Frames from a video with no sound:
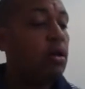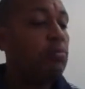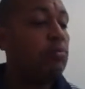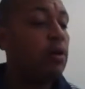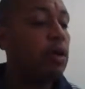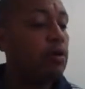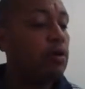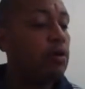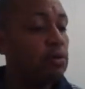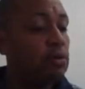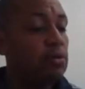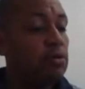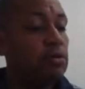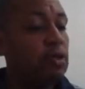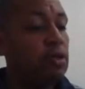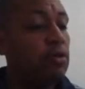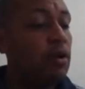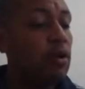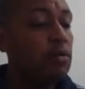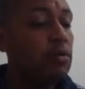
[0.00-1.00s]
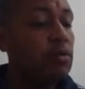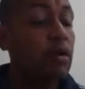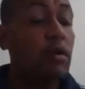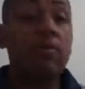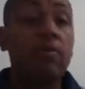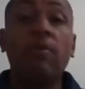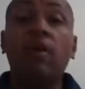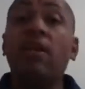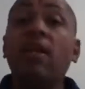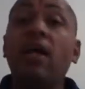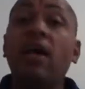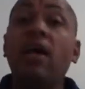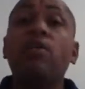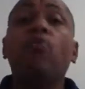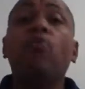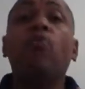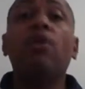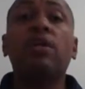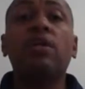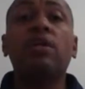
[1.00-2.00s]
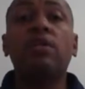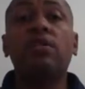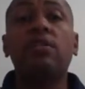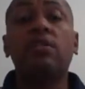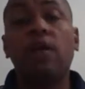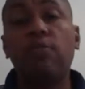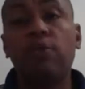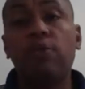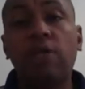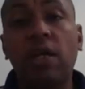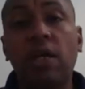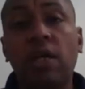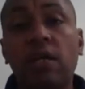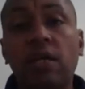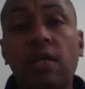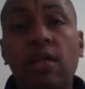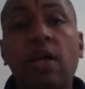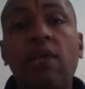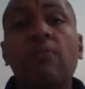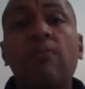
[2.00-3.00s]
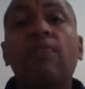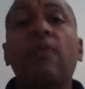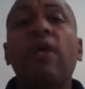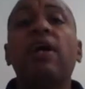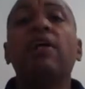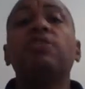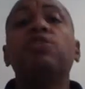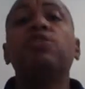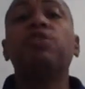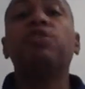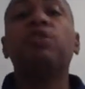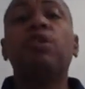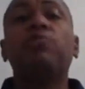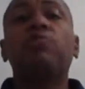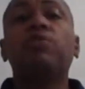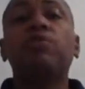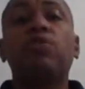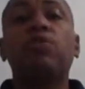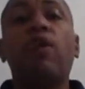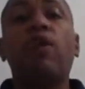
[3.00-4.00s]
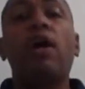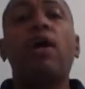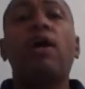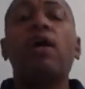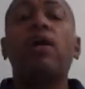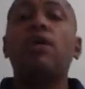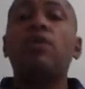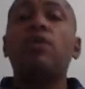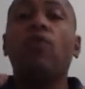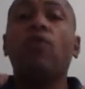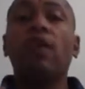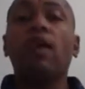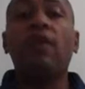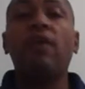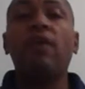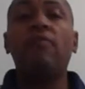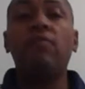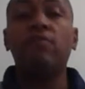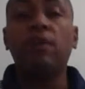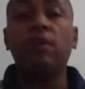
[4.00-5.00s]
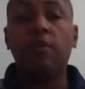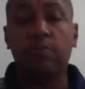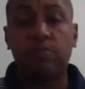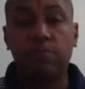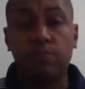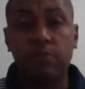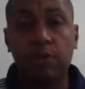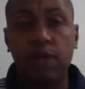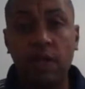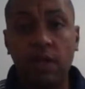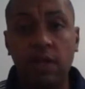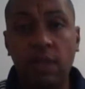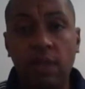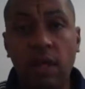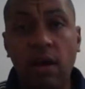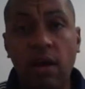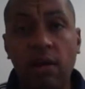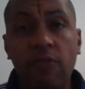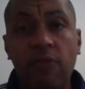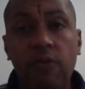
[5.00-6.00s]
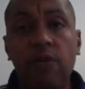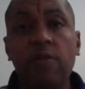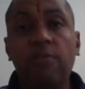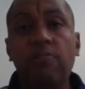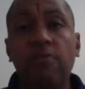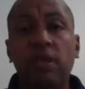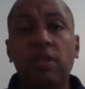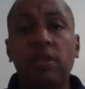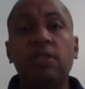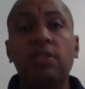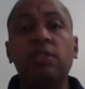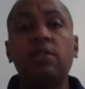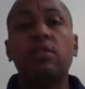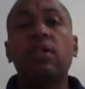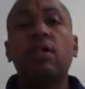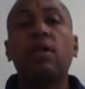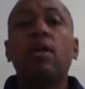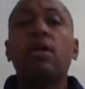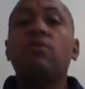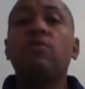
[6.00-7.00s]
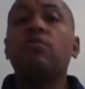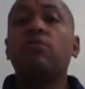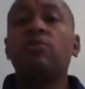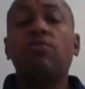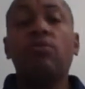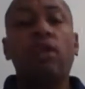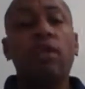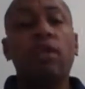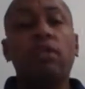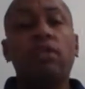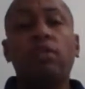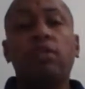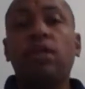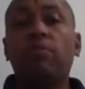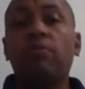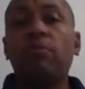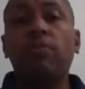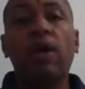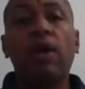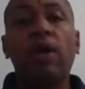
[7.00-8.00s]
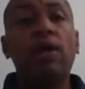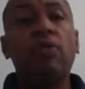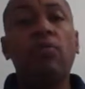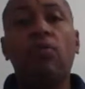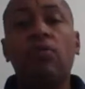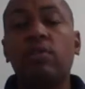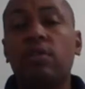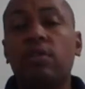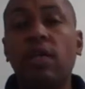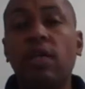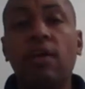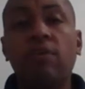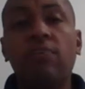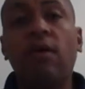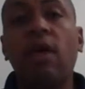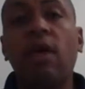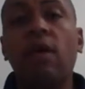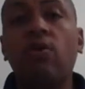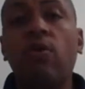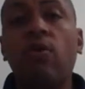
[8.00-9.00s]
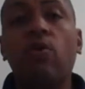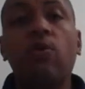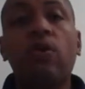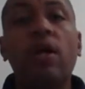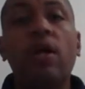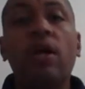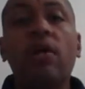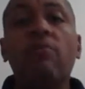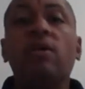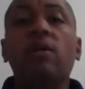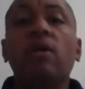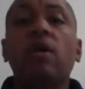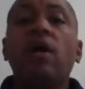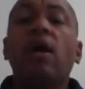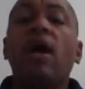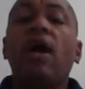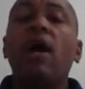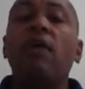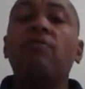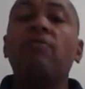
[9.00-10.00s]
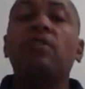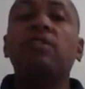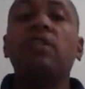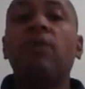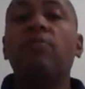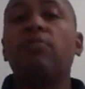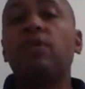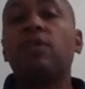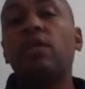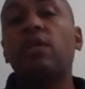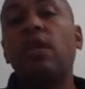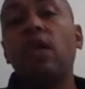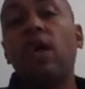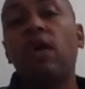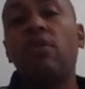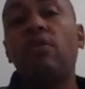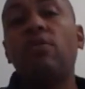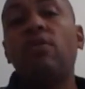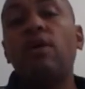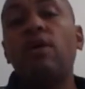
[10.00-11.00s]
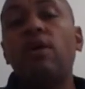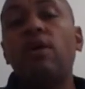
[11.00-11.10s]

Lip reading: Paid on Tuesday, where I talked about. Now, you want to get a separate checking account as you're keeping track. You want to have a checking account for your business. You can do it at your separate bank or same bank or whatever. Have a separate account